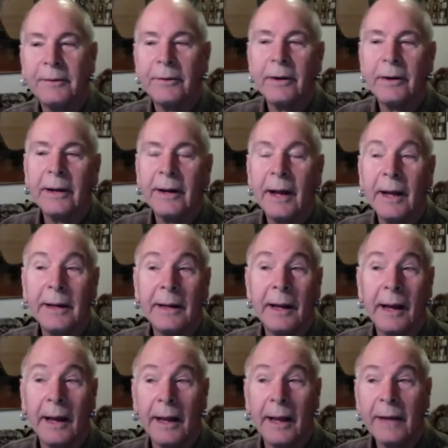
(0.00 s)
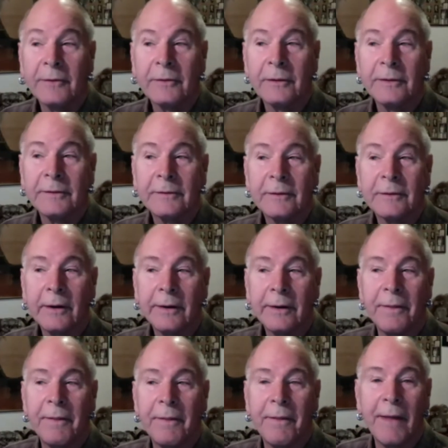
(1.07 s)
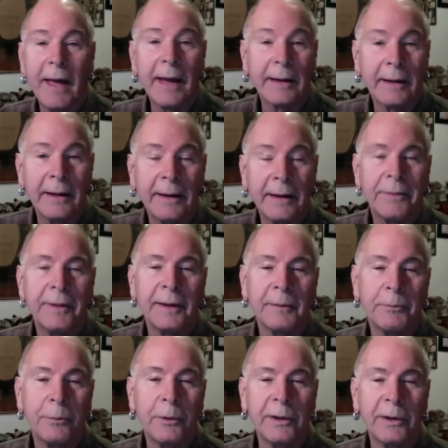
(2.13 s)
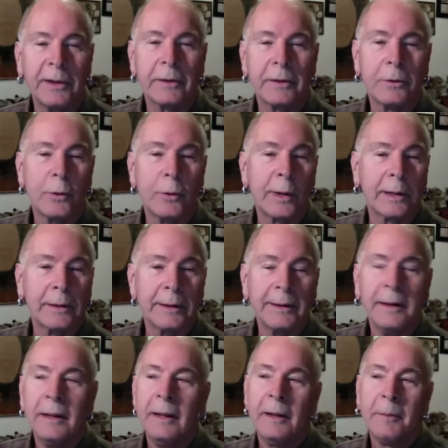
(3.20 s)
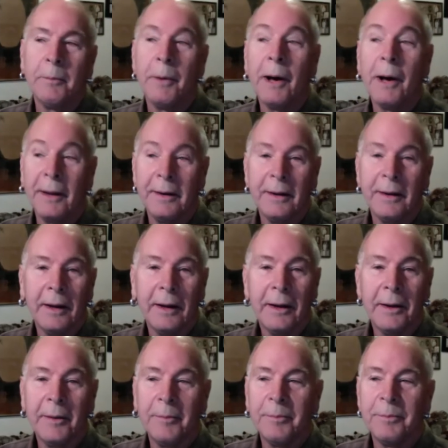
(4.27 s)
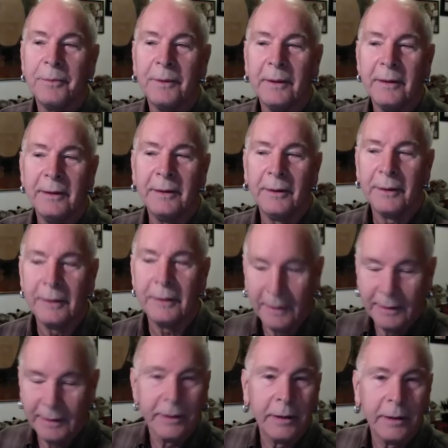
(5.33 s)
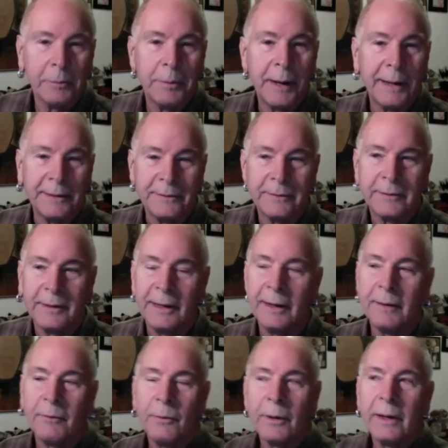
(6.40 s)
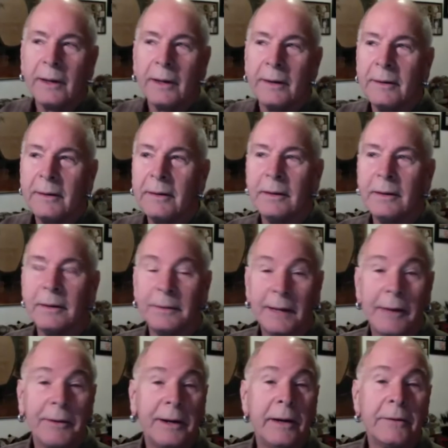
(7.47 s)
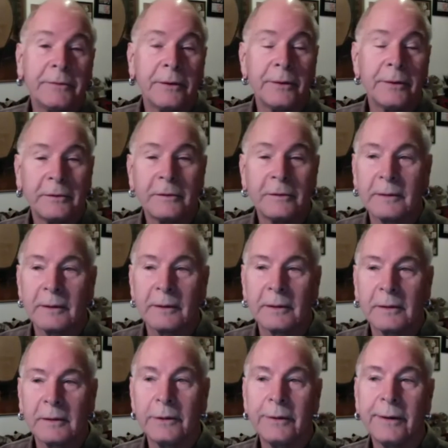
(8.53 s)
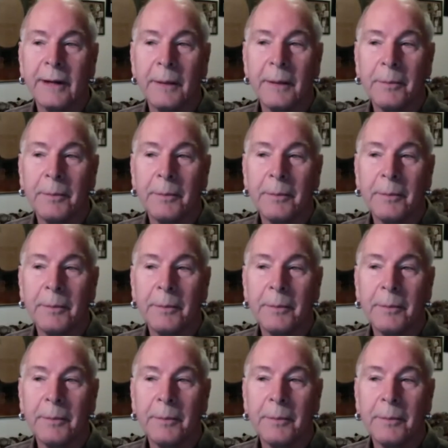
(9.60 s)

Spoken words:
I actually started that kind of thing pretty quickly, but in little bites. And now in Arizona, just to clear it up,